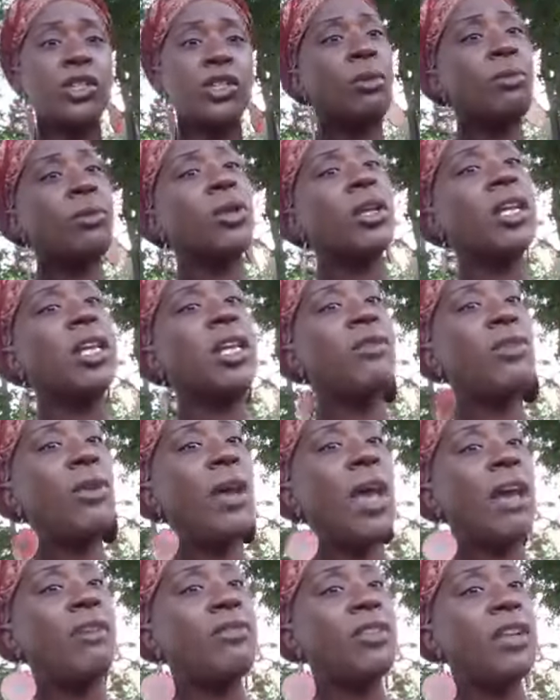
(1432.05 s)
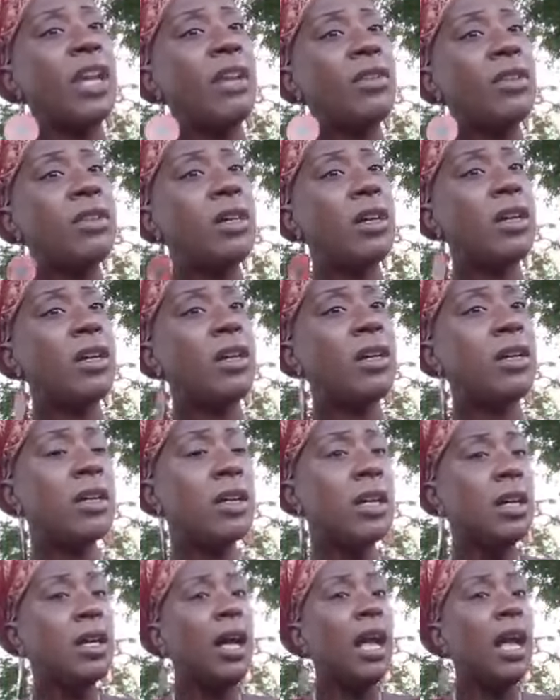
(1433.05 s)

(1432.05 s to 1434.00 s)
So I'm going to give you affidavit uh,